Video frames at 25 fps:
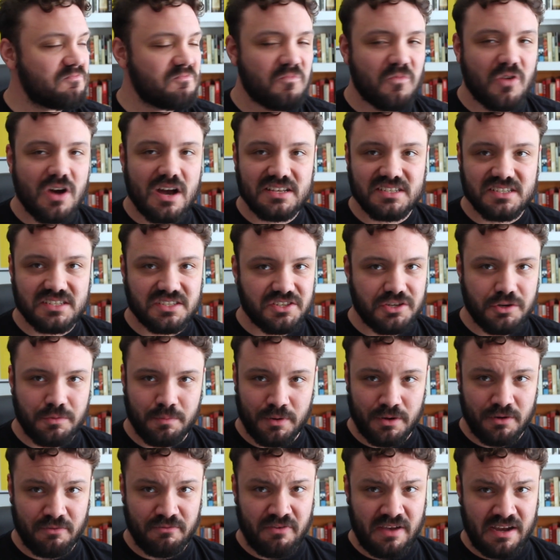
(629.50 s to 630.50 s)
Wasn't
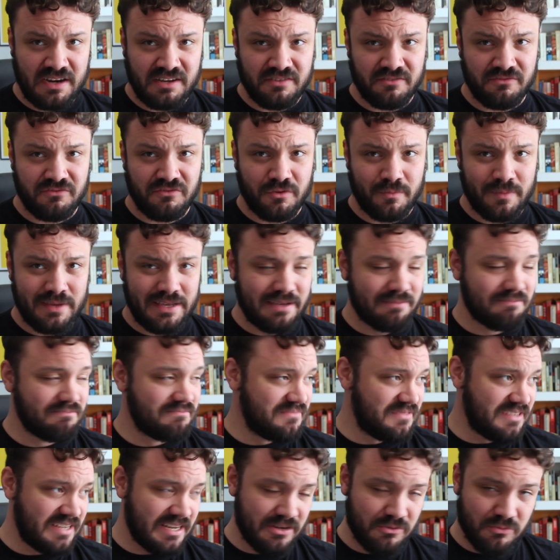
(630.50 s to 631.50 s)
super effective for me.
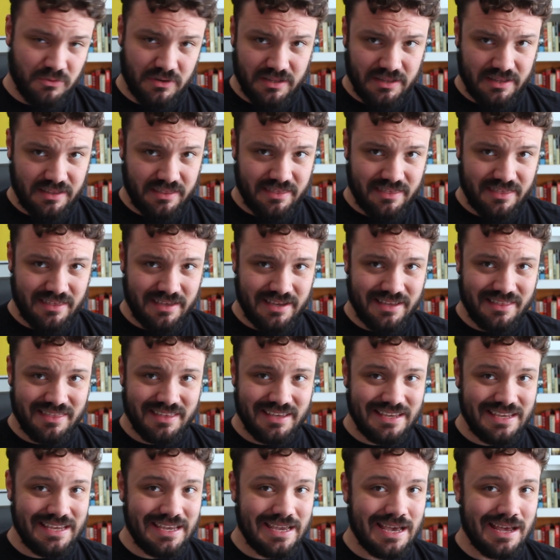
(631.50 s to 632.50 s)
Didn't really think
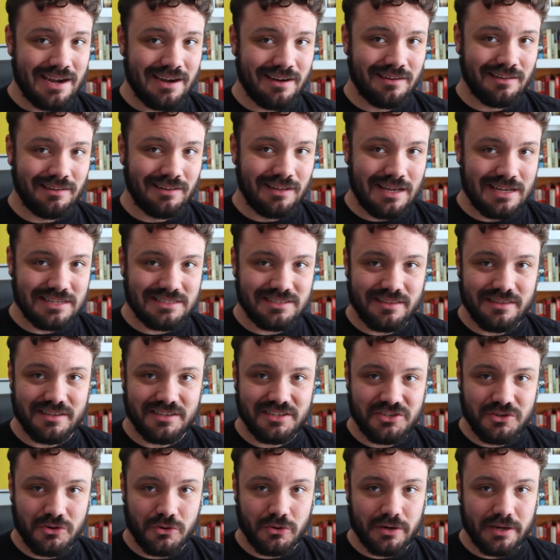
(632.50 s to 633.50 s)
that he added a lot to the
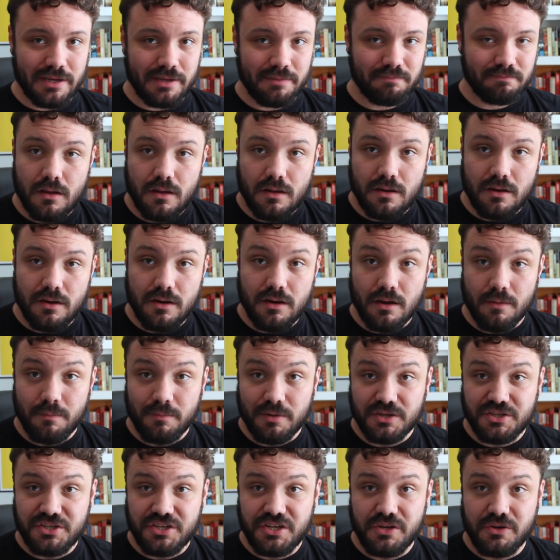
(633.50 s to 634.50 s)
story.
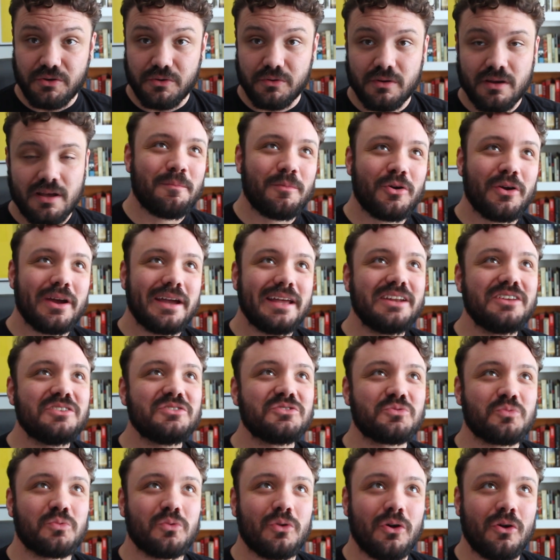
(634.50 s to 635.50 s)
Number two,
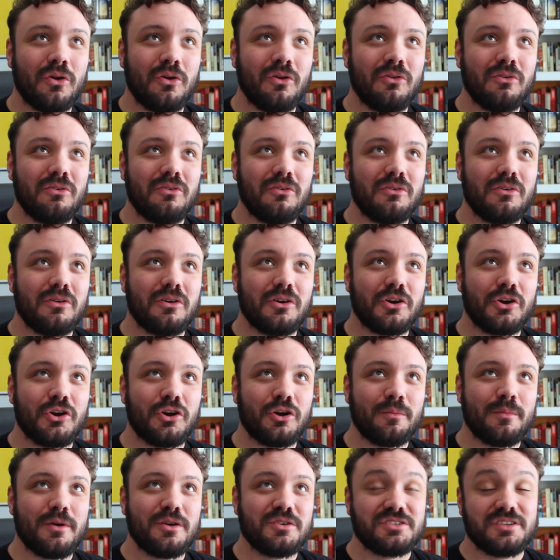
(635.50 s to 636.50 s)
Miranda's role,
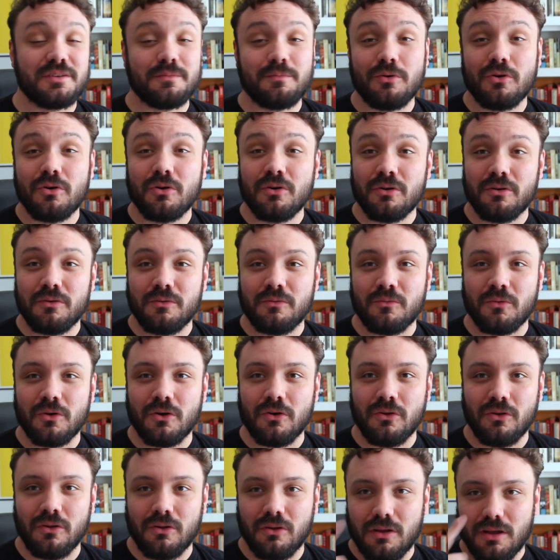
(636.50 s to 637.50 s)
her most important
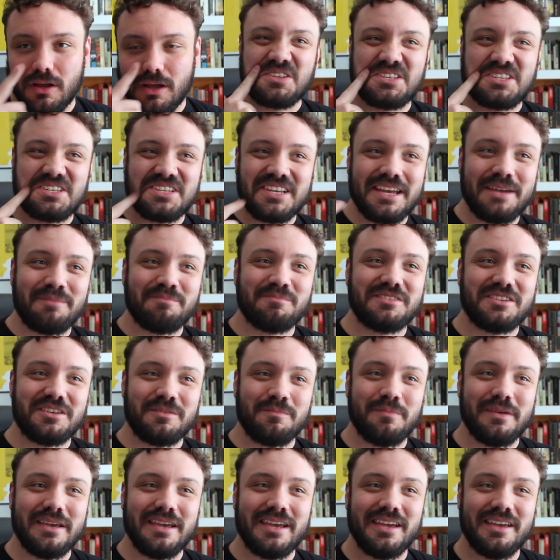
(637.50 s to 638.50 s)
role, seemed to
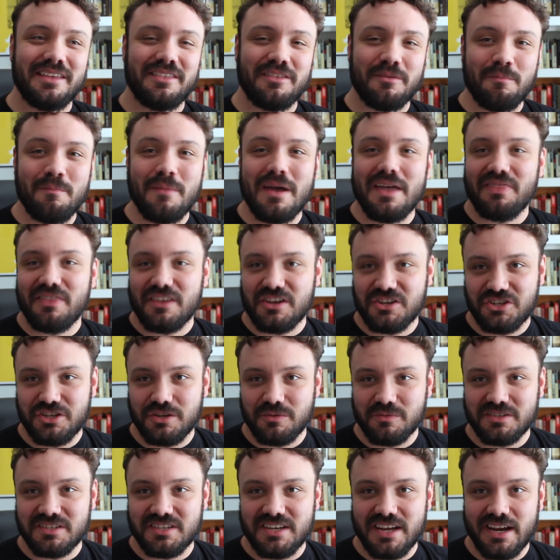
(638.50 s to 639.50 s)
be the men that she
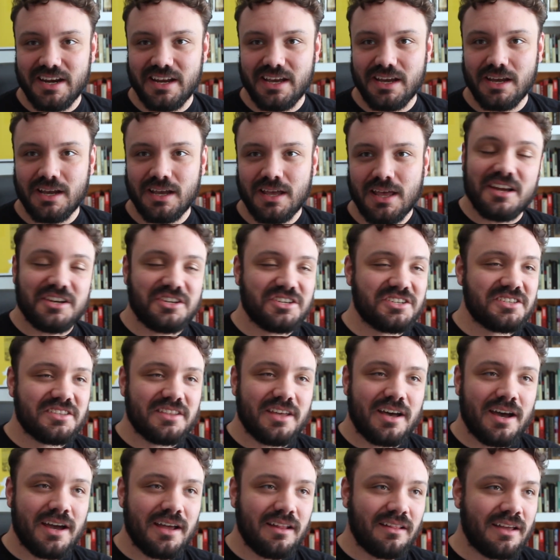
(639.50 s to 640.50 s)
was dating. I just
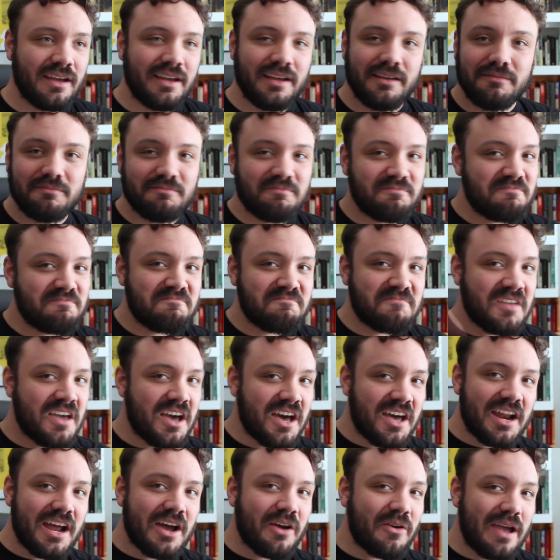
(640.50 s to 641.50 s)
thought, like,
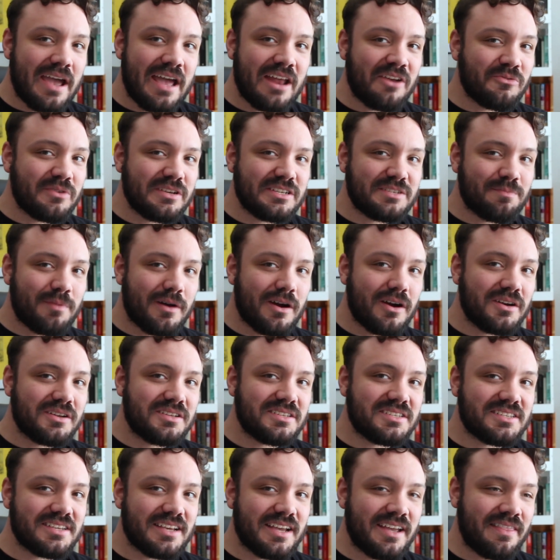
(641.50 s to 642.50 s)
cut out Henry's
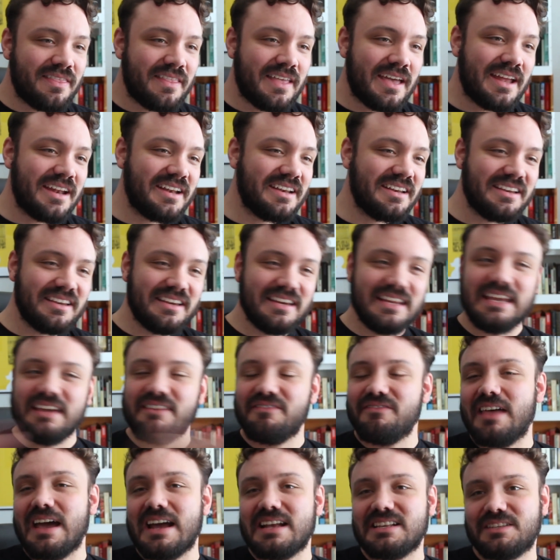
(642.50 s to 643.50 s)
parts and then
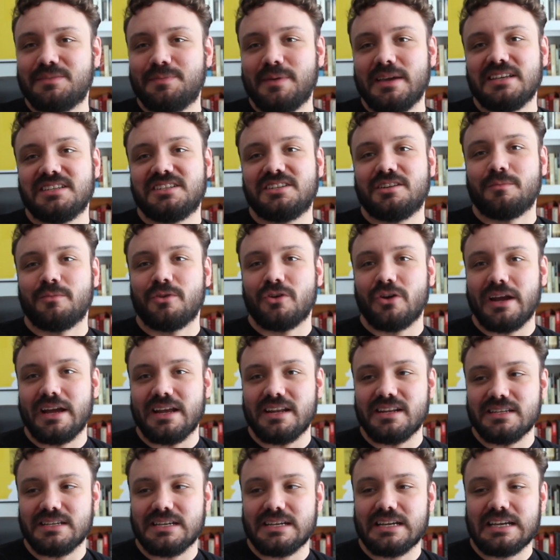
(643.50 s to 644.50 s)
give that space to
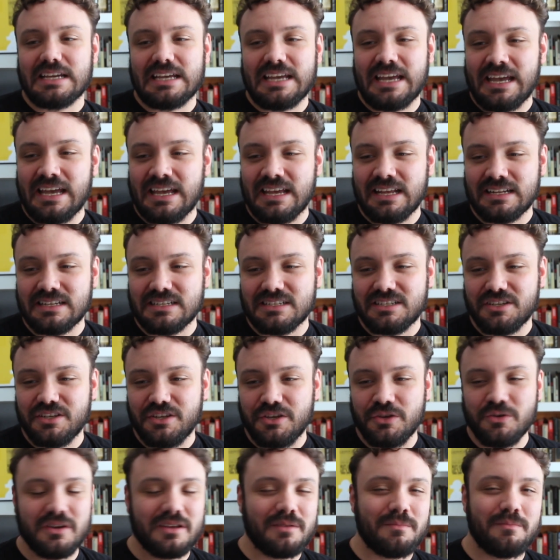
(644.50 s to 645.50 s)
Miranda, and
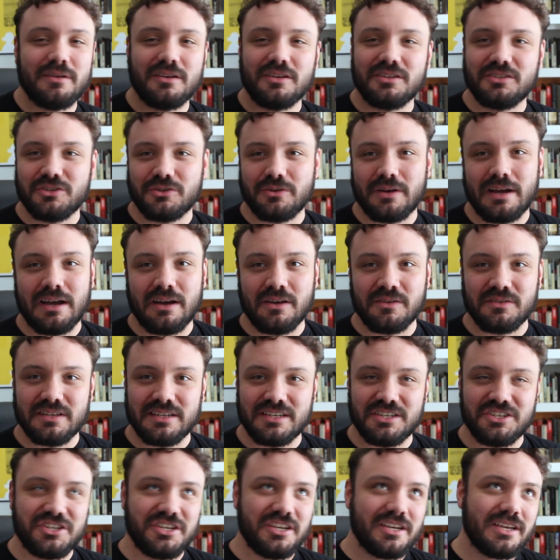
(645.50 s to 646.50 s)
you can build her out,
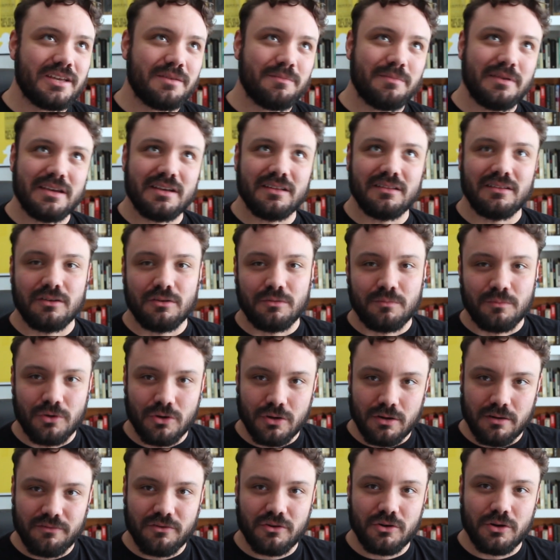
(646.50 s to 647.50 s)
and she can be a little
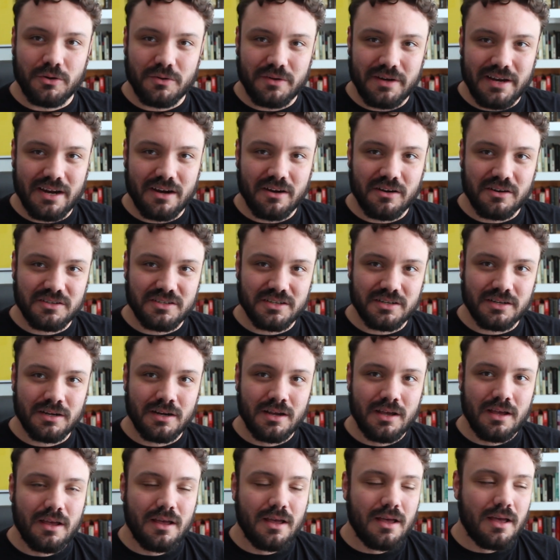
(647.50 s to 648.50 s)
more of her own character.
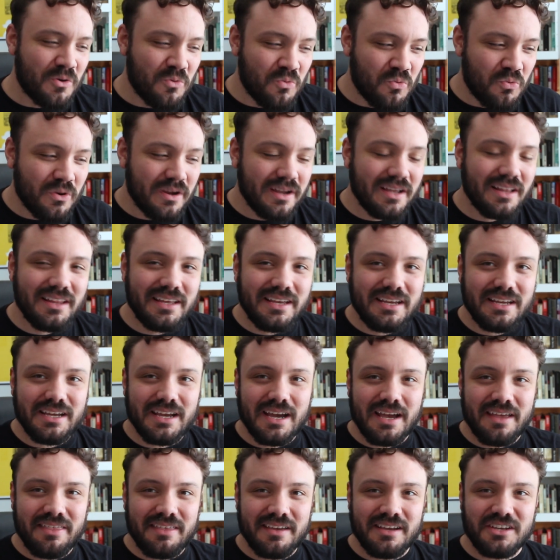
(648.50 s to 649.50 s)
But really,
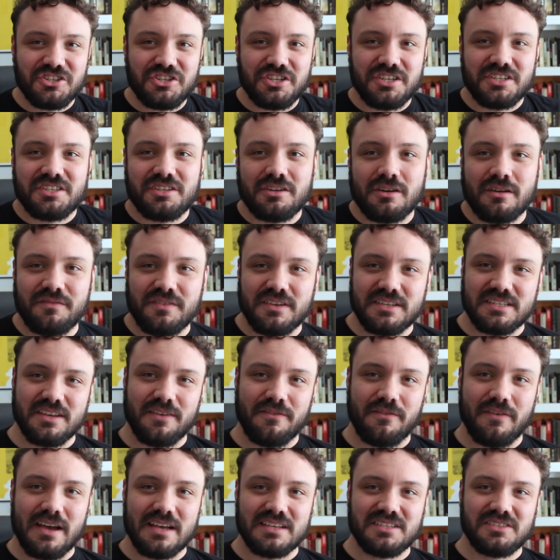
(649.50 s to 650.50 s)
I think she served as a
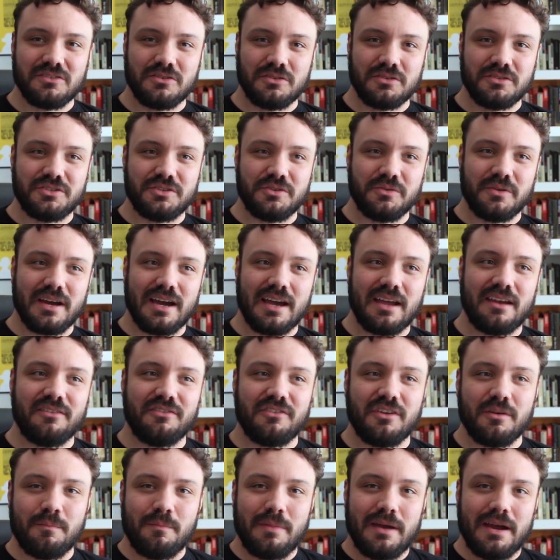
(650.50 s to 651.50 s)
vessel to kind of
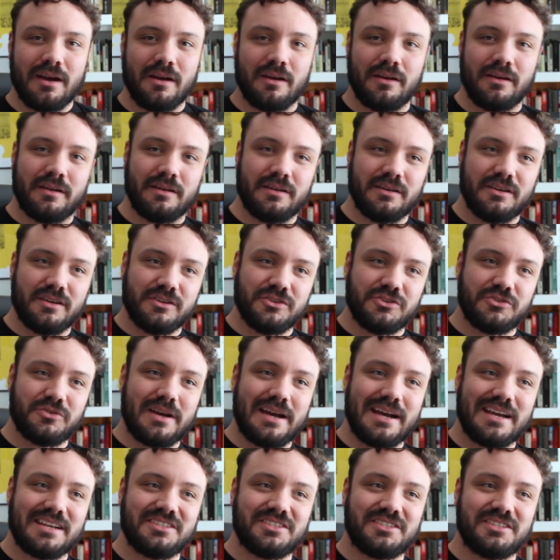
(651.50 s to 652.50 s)
compare and
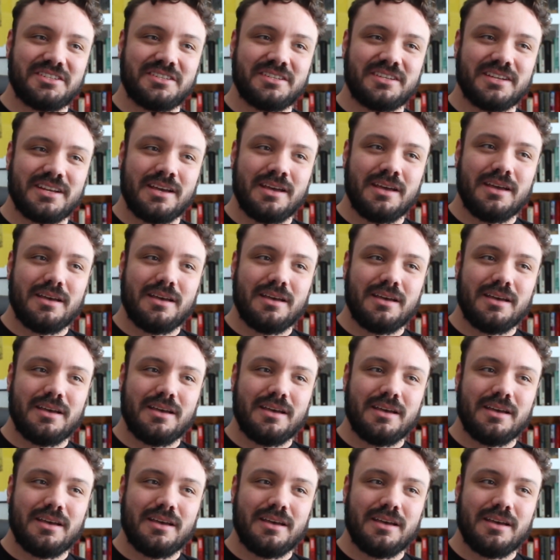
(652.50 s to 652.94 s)
contrast,